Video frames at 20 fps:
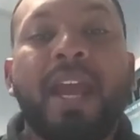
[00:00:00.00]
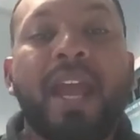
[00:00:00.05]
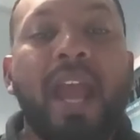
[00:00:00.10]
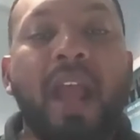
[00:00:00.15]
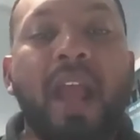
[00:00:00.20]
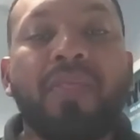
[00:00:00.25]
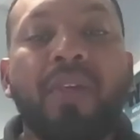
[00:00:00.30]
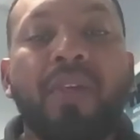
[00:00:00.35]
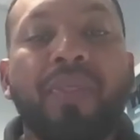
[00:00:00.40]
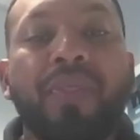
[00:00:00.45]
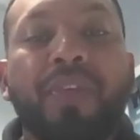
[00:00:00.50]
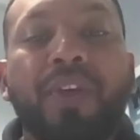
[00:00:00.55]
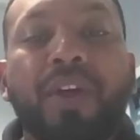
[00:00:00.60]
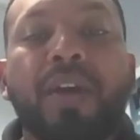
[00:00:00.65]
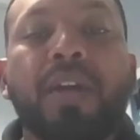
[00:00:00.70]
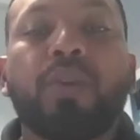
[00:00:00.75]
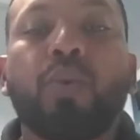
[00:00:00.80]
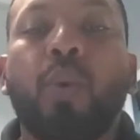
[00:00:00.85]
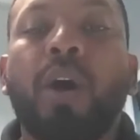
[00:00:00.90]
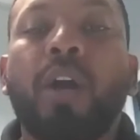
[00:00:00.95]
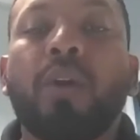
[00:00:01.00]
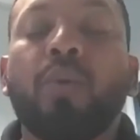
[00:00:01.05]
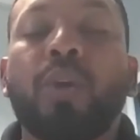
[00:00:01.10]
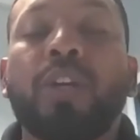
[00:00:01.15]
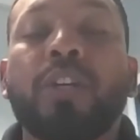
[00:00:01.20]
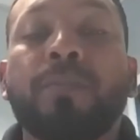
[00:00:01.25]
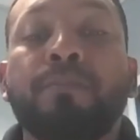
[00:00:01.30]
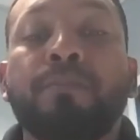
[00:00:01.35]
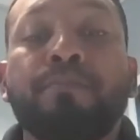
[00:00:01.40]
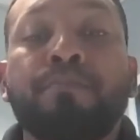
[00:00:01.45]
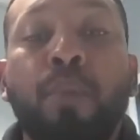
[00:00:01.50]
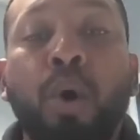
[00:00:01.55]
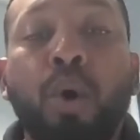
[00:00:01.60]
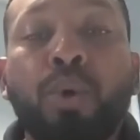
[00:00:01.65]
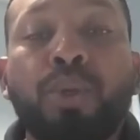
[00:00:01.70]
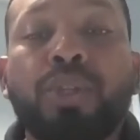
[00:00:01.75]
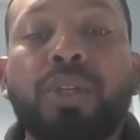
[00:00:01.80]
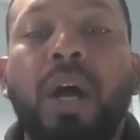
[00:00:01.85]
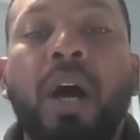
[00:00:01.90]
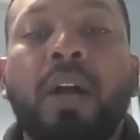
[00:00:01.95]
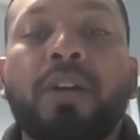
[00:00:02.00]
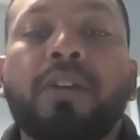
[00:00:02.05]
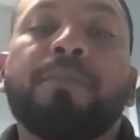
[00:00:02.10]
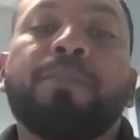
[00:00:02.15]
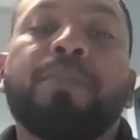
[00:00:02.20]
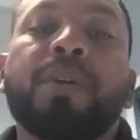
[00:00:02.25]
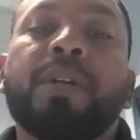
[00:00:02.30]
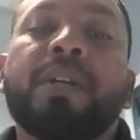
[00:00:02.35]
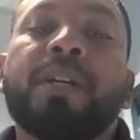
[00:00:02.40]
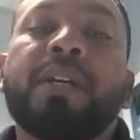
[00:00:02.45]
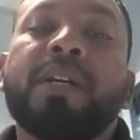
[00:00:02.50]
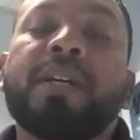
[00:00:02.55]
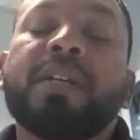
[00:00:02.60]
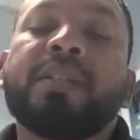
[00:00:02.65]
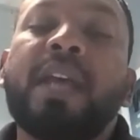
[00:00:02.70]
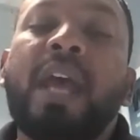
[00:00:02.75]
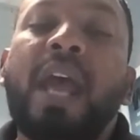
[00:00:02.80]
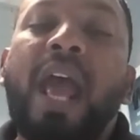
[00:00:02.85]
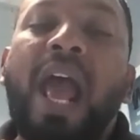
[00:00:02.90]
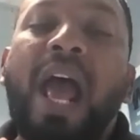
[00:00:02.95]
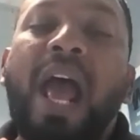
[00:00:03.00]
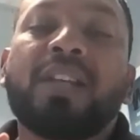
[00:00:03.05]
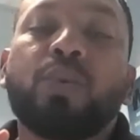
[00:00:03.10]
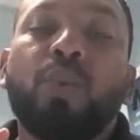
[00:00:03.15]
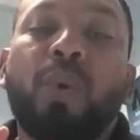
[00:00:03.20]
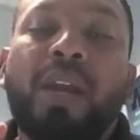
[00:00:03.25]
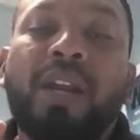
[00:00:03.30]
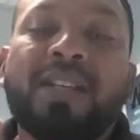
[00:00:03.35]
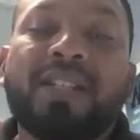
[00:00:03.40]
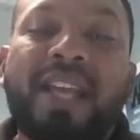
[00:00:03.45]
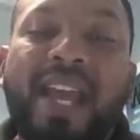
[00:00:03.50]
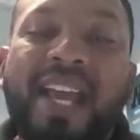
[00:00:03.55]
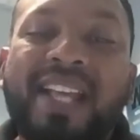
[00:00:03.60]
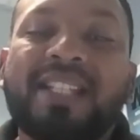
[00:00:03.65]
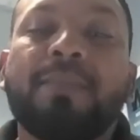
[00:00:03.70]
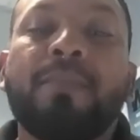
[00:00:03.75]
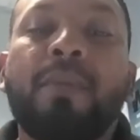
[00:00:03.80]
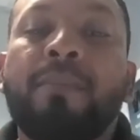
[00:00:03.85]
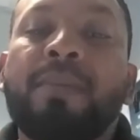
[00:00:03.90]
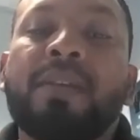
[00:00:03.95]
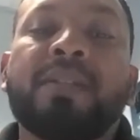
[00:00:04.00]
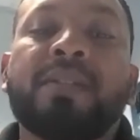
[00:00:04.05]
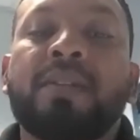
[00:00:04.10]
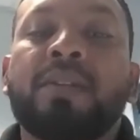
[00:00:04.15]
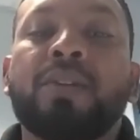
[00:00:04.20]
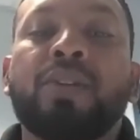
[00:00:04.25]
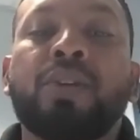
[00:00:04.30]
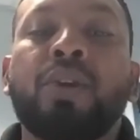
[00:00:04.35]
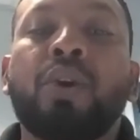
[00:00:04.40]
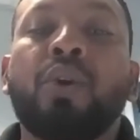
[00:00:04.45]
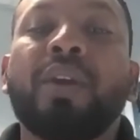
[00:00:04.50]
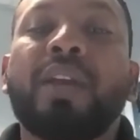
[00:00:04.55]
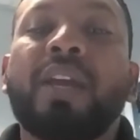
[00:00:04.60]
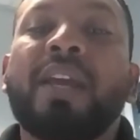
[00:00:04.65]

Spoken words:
And the third one, which most entrepreneurs as well as SMMEs need to know,